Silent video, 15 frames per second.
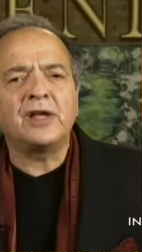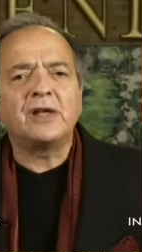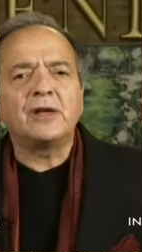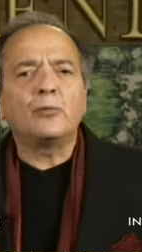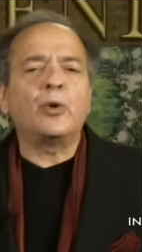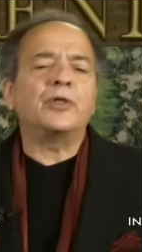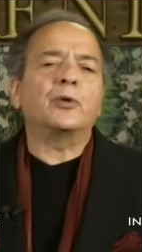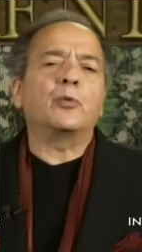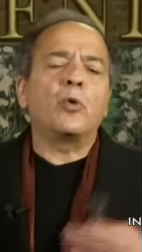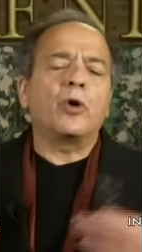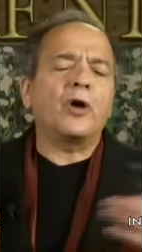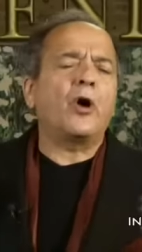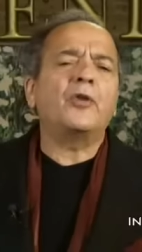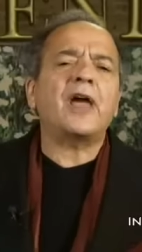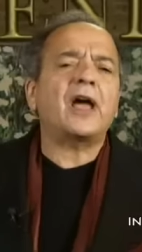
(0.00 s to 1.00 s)

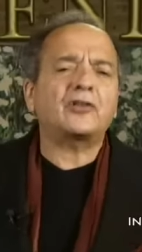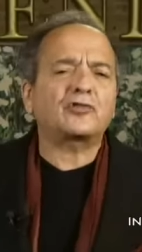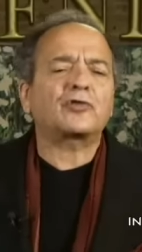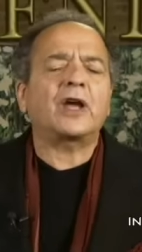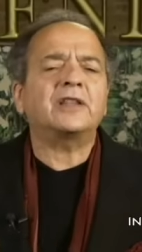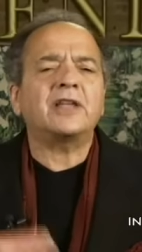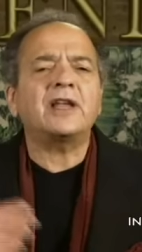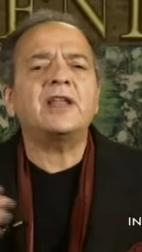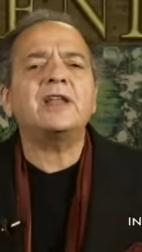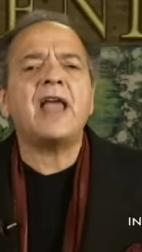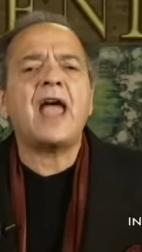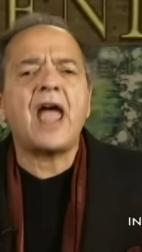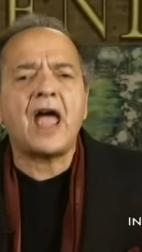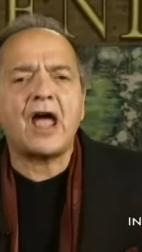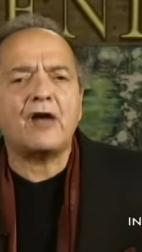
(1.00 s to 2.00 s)
Oh, that's right. They didn't
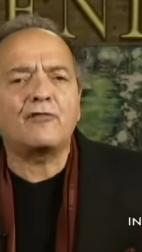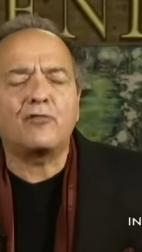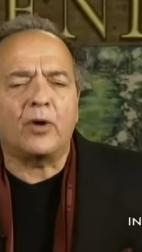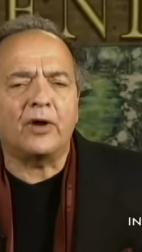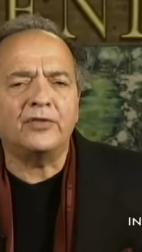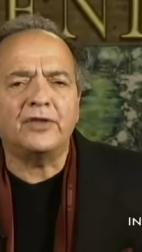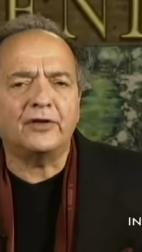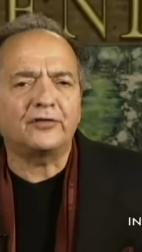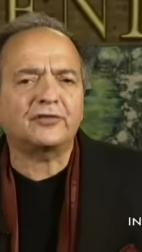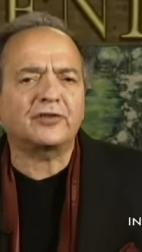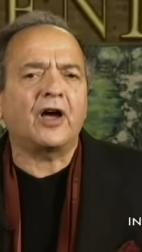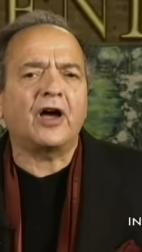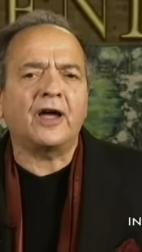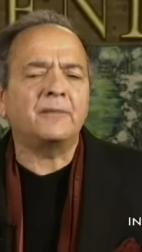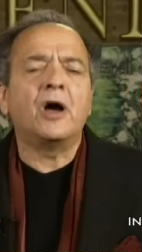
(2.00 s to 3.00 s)
have one this
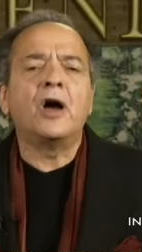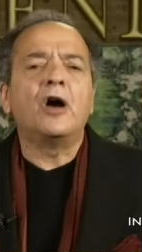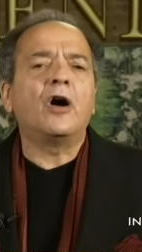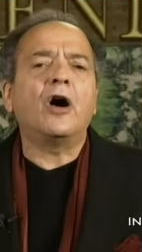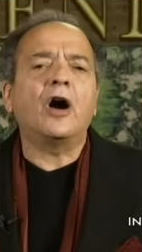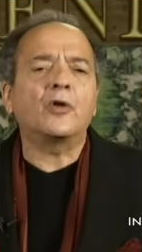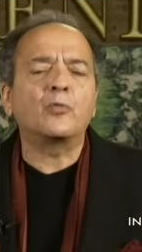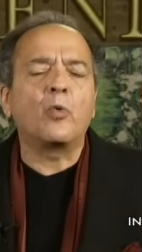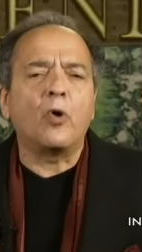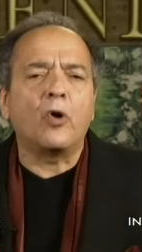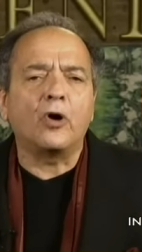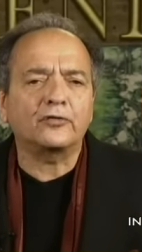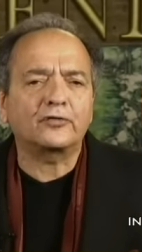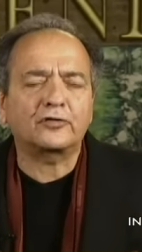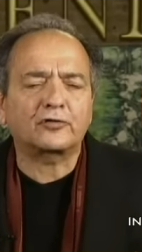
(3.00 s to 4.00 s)
time on
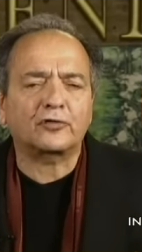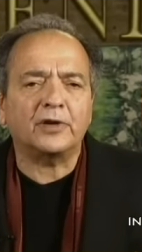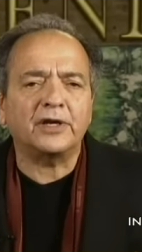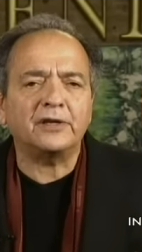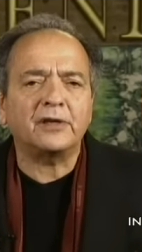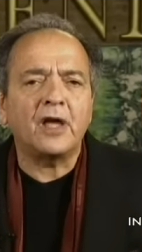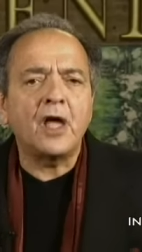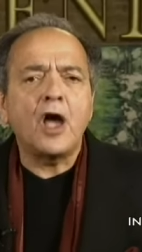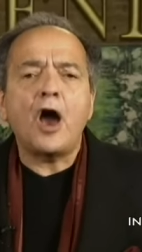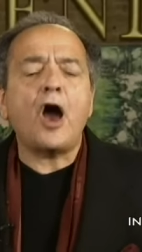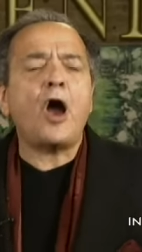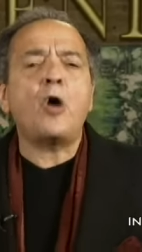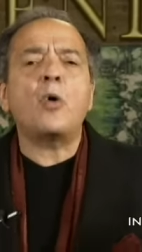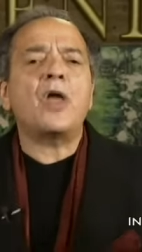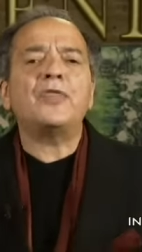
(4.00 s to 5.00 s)
Wall Street.
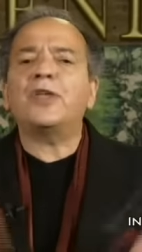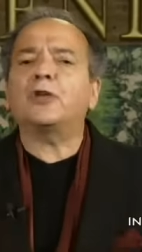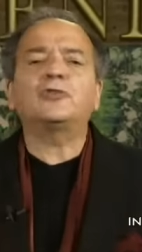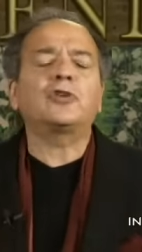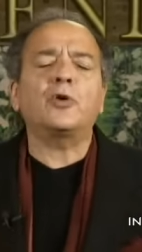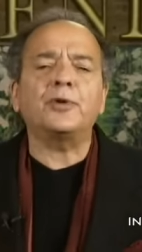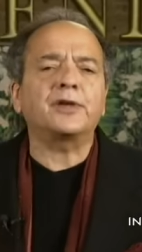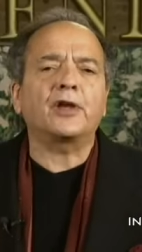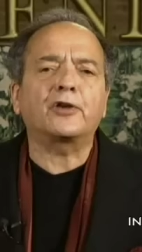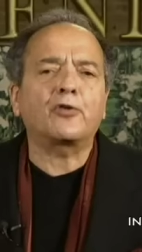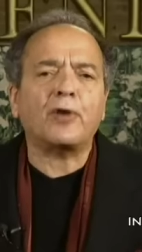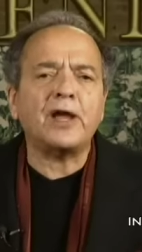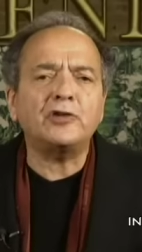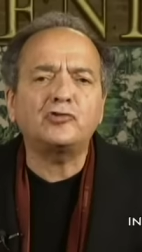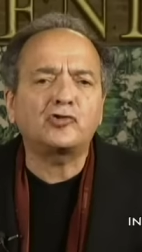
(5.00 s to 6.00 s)
Oh, and they're doing a
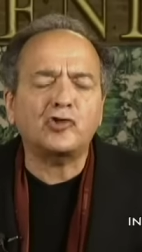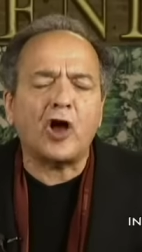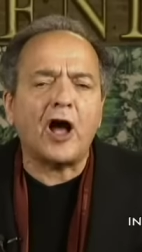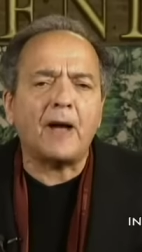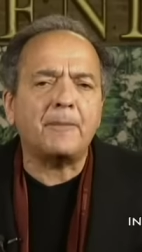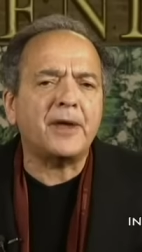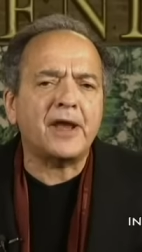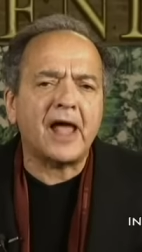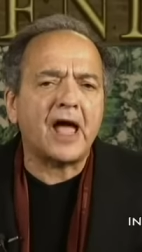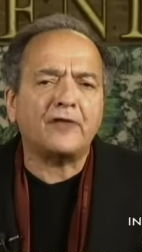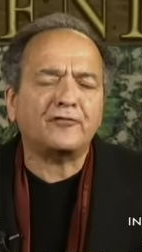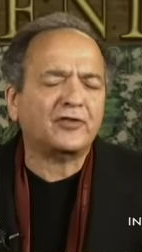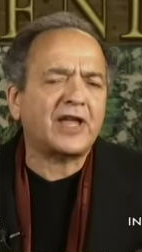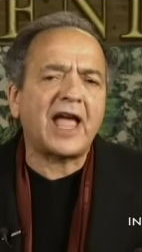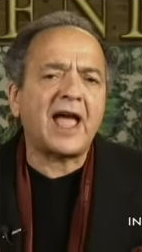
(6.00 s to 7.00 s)
great job in
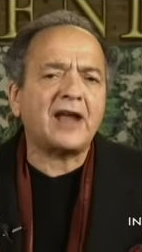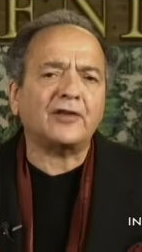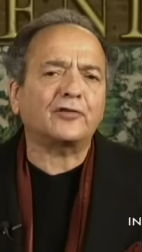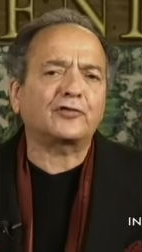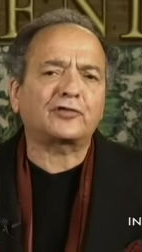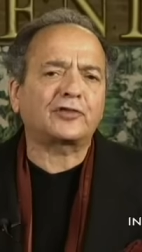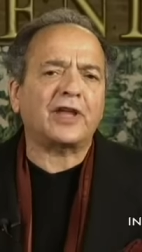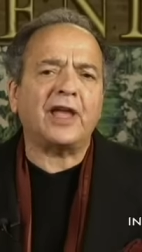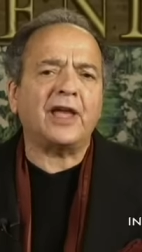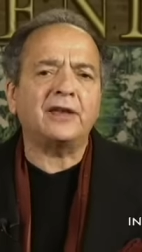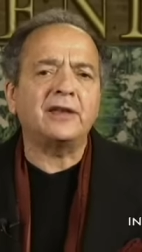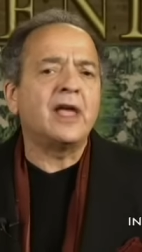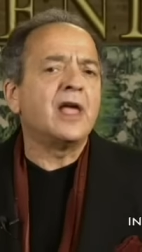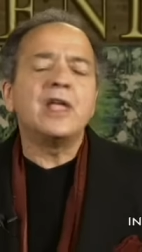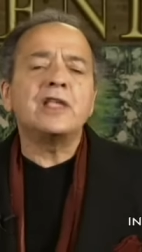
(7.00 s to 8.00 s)
Afghanistan.
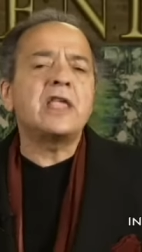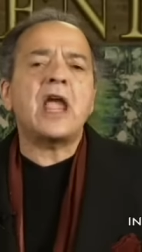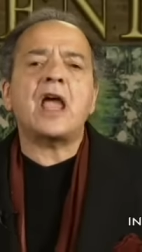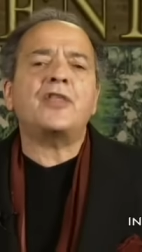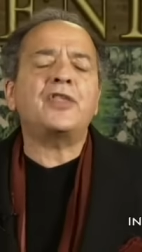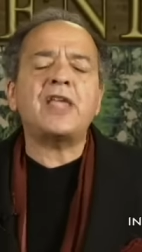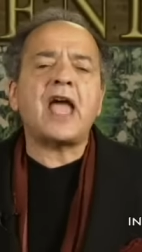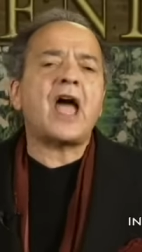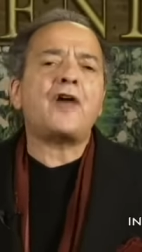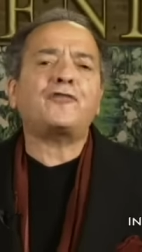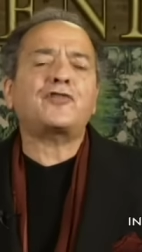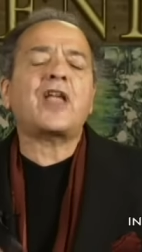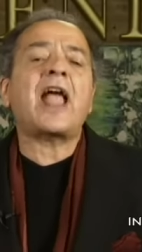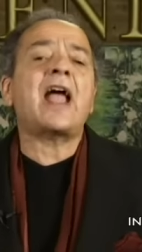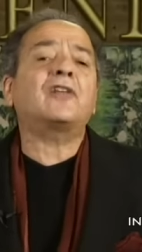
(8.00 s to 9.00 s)
Yeah, the
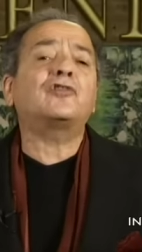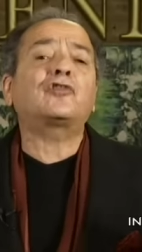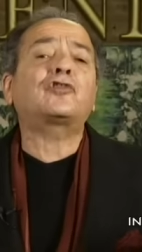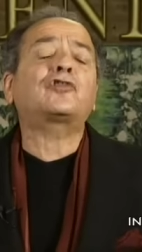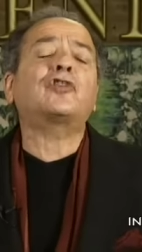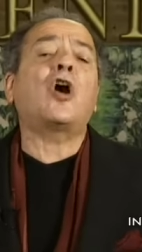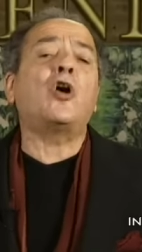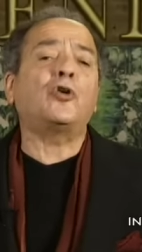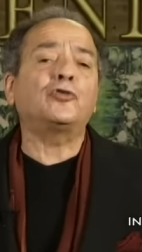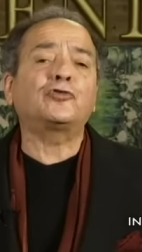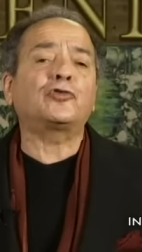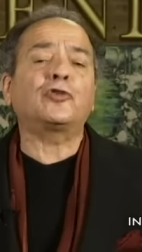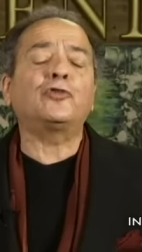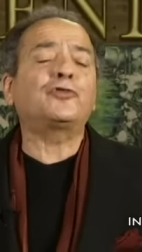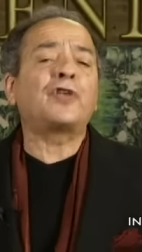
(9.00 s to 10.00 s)
Afghan
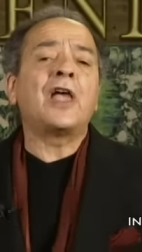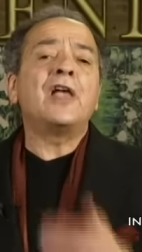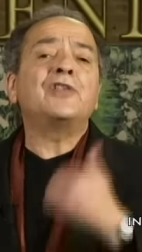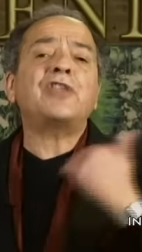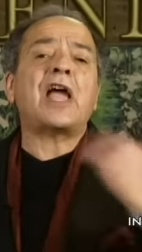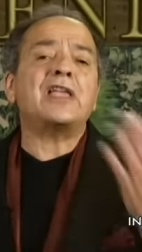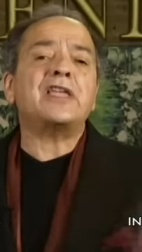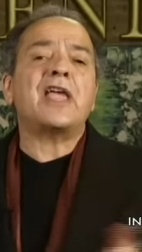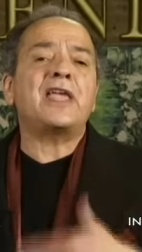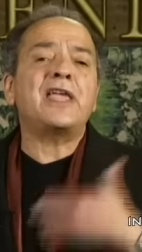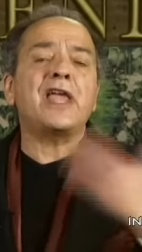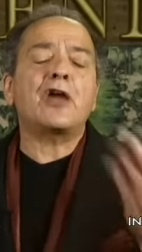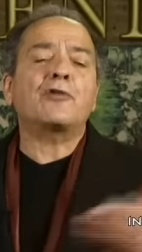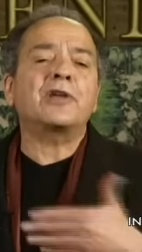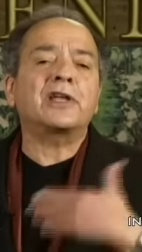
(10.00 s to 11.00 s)
soldiers that you're
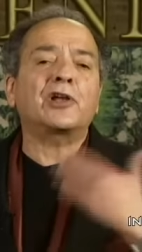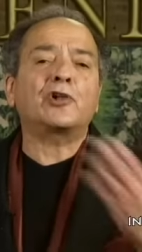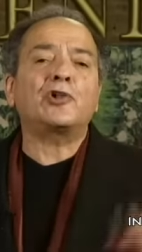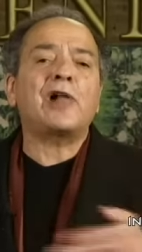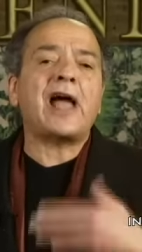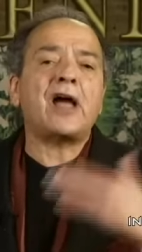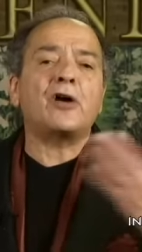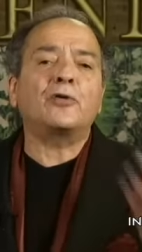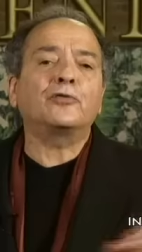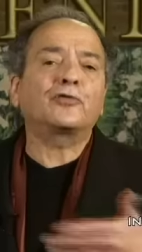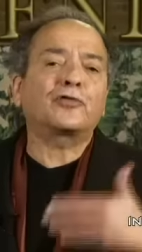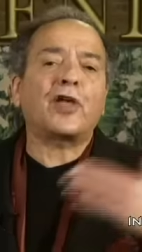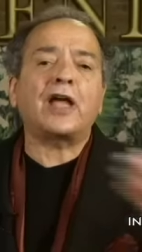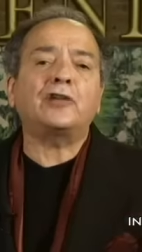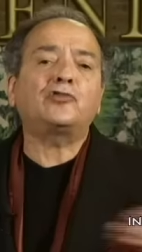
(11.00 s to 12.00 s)
hearing clowns
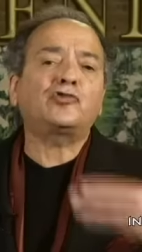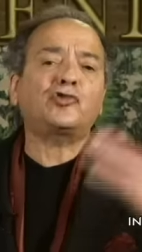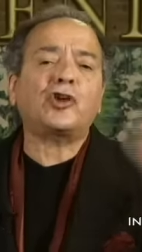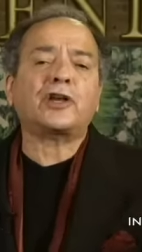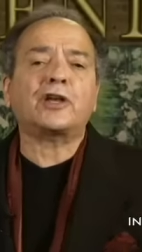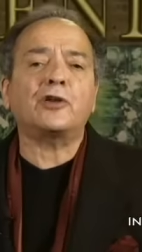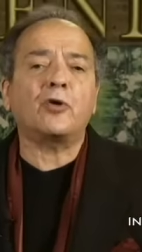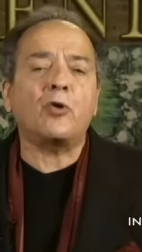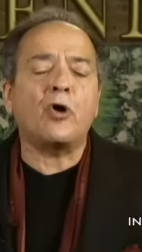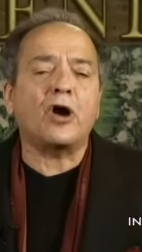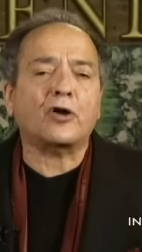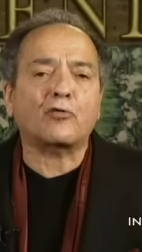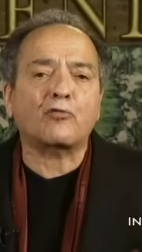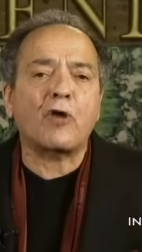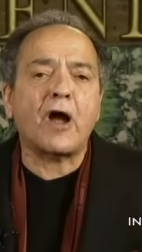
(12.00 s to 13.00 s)
like Chicken
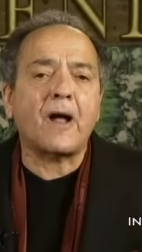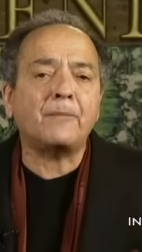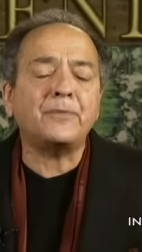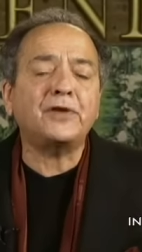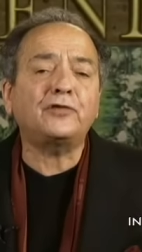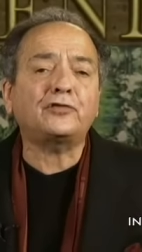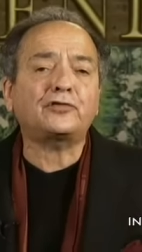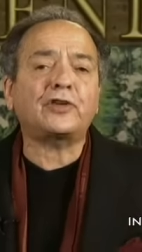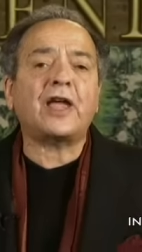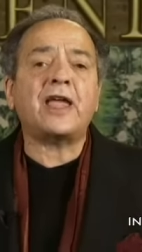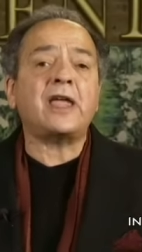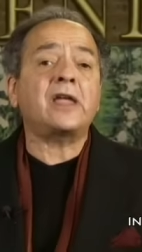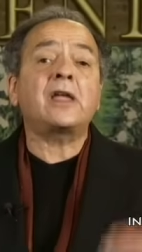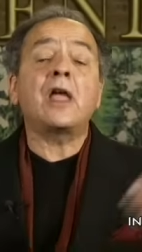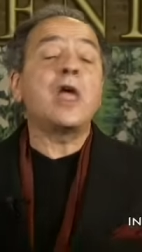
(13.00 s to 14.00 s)
Hawk Romney
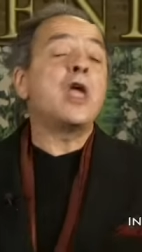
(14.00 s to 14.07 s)
saying,